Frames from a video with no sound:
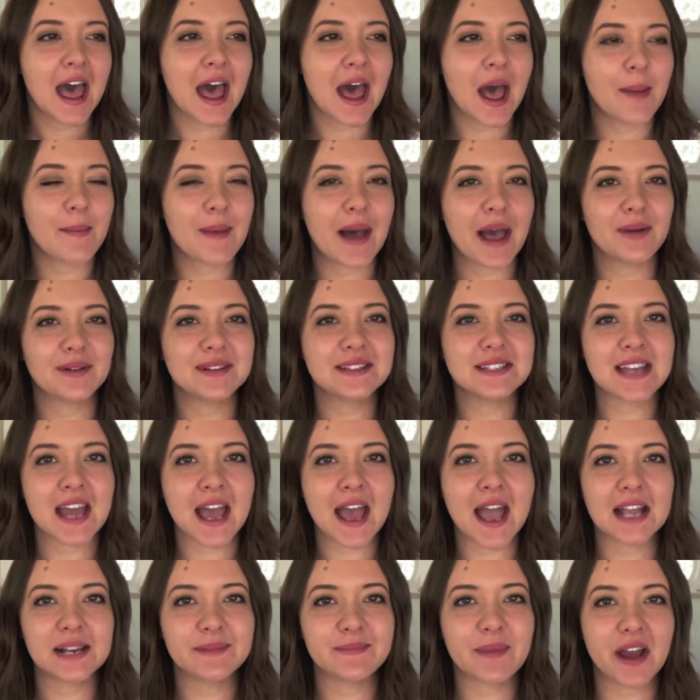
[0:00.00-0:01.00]
Um, I was
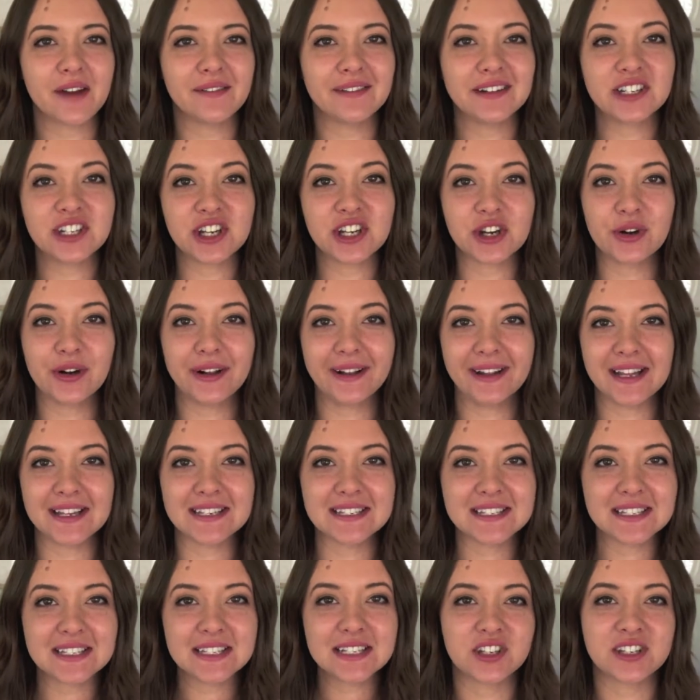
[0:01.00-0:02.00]
tagged by Rachelle
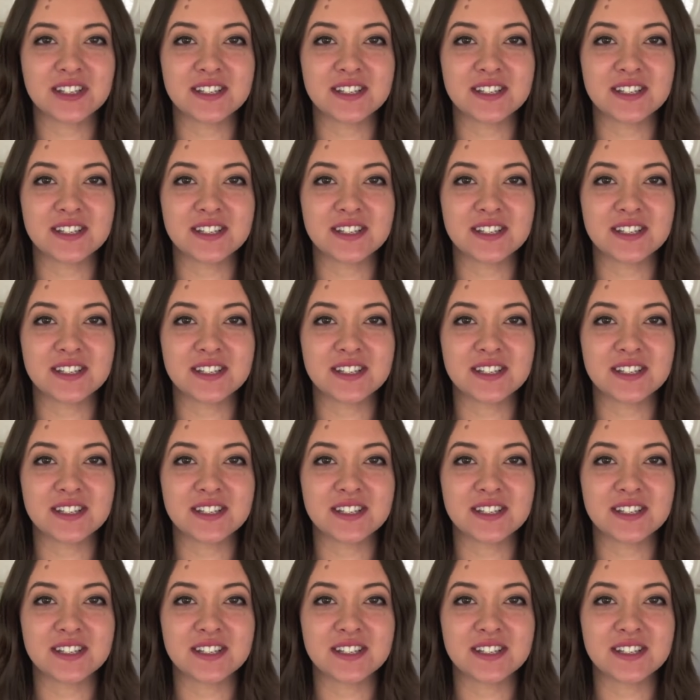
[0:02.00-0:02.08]
Glendon.